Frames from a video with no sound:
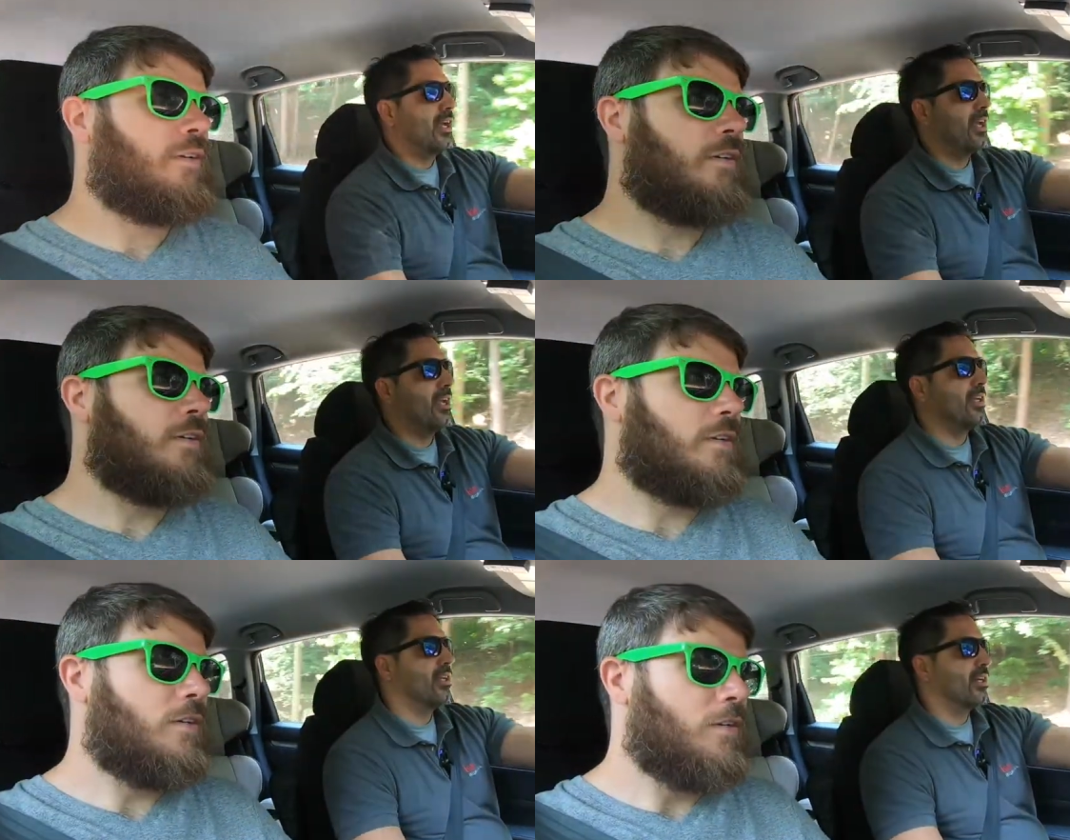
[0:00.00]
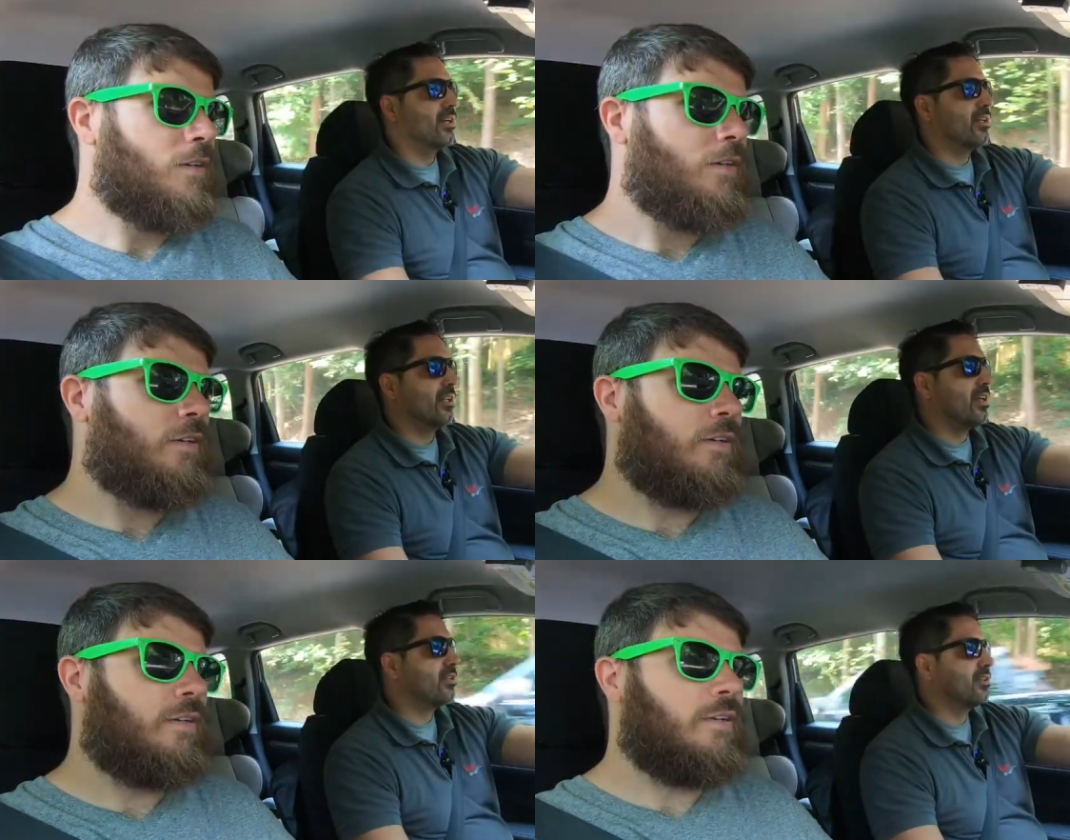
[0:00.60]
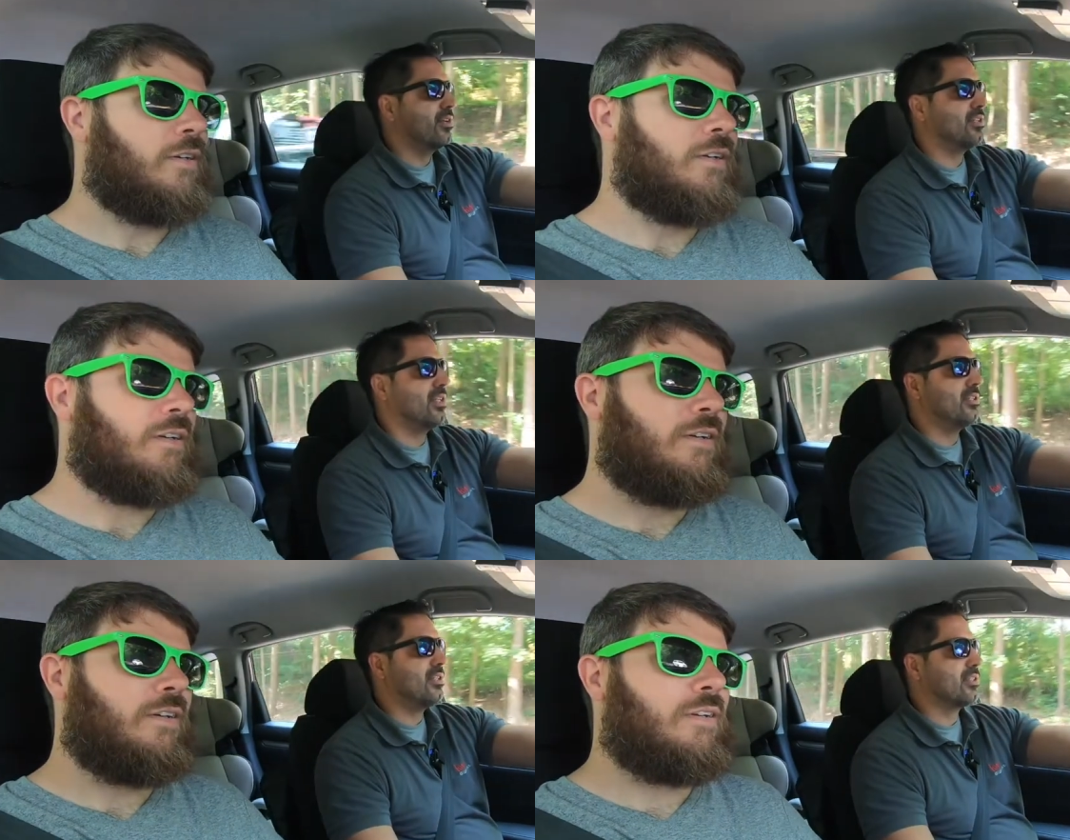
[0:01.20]
Speaker 1: And uh, yeah, so it's,
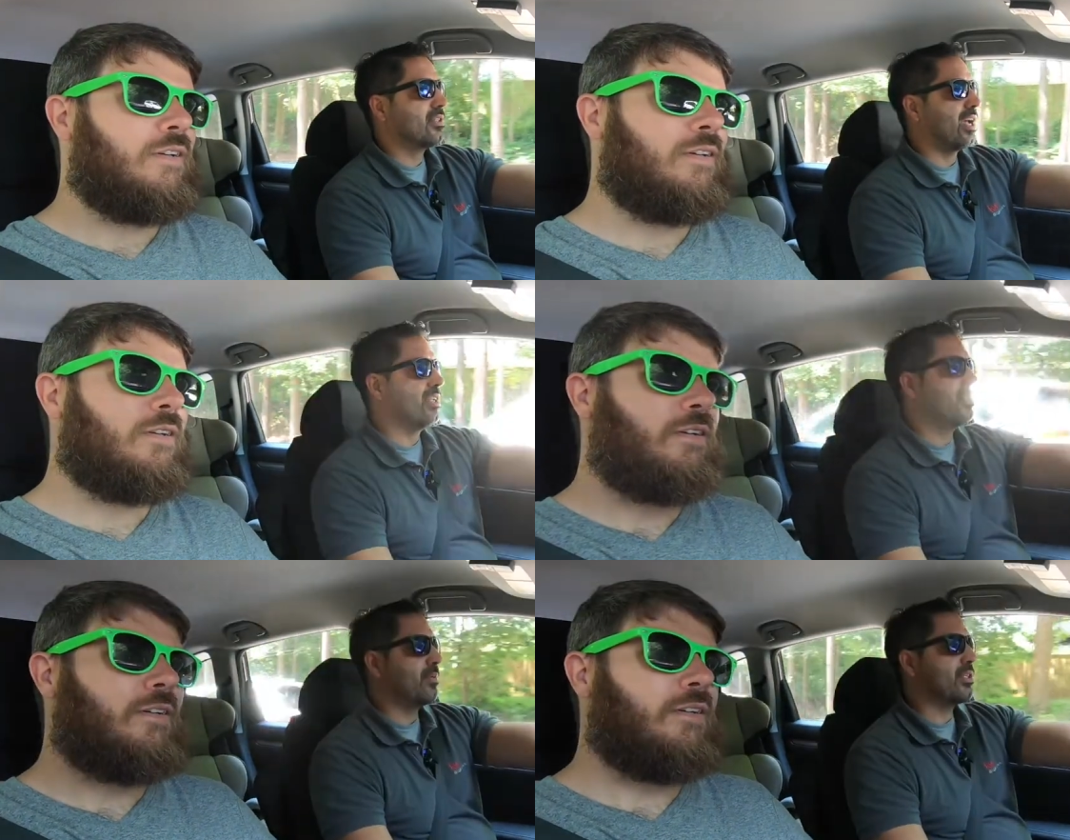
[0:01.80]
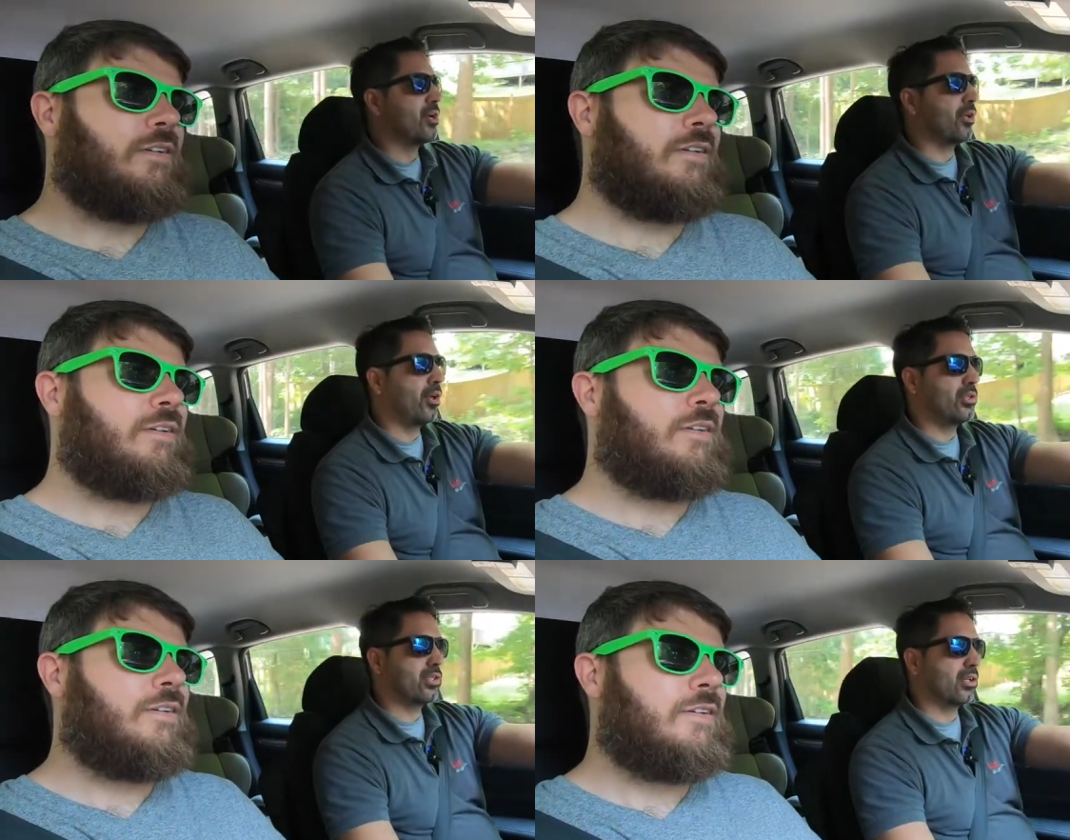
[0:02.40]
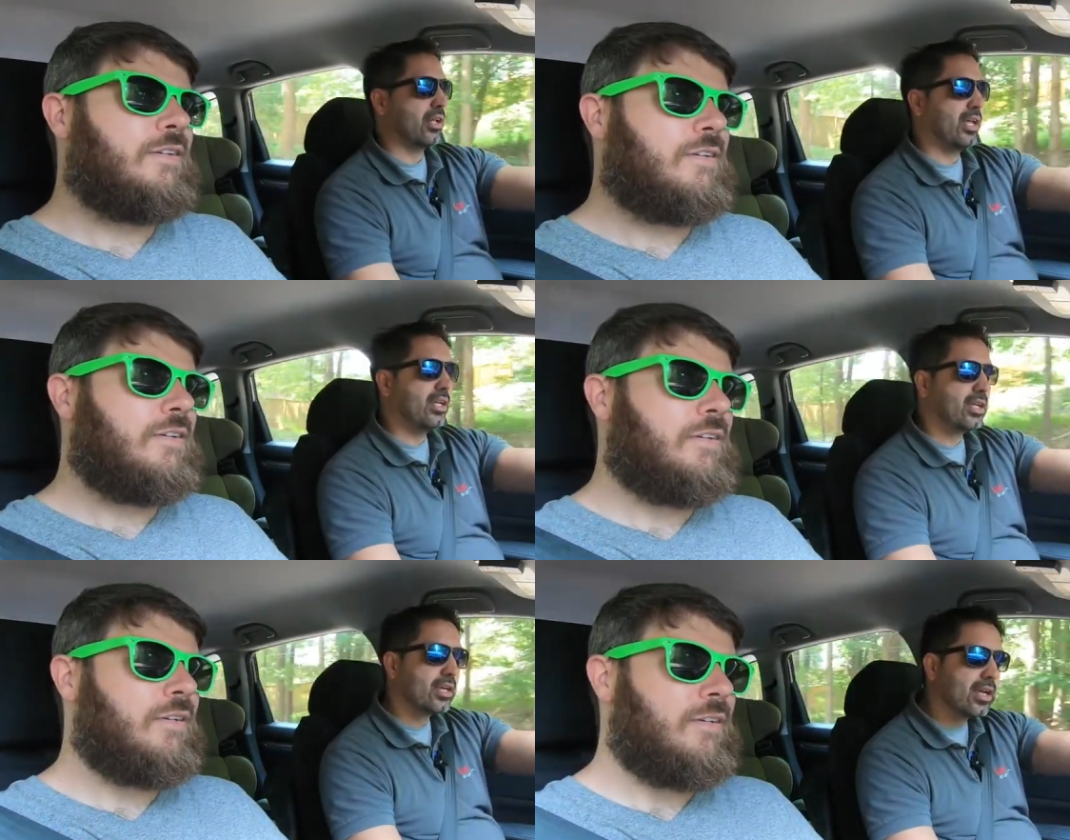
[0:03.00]
it's just nice to be so close to the lake.